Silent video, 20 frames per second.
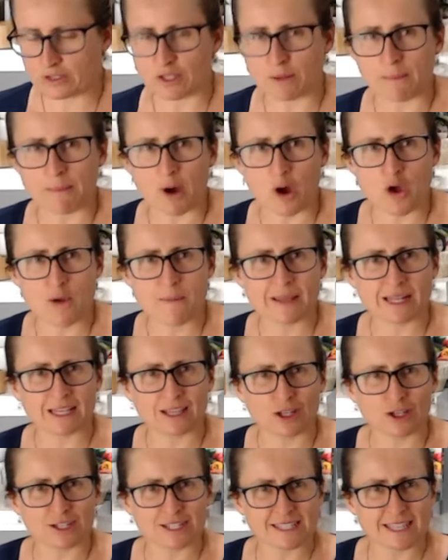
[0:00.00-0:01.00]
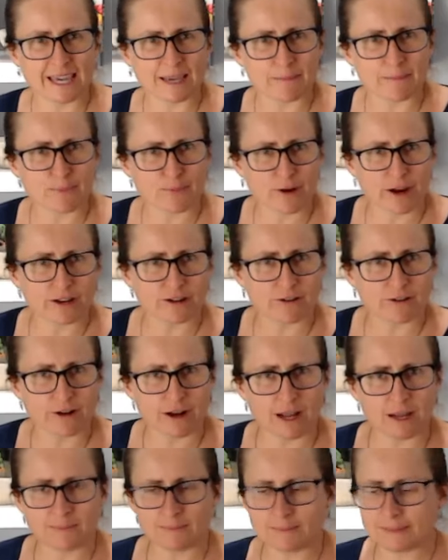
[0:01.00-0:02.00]
Moment, it looks like
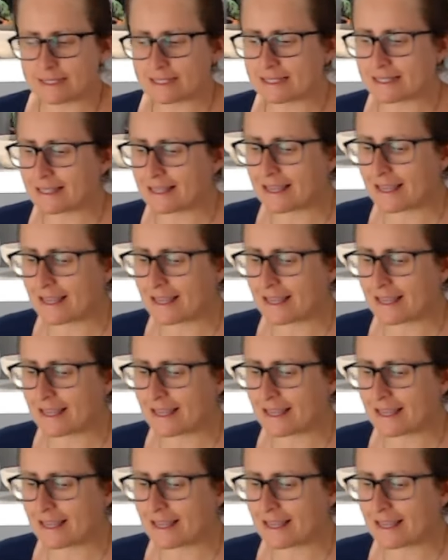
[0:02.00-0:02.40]
breadcrumbs,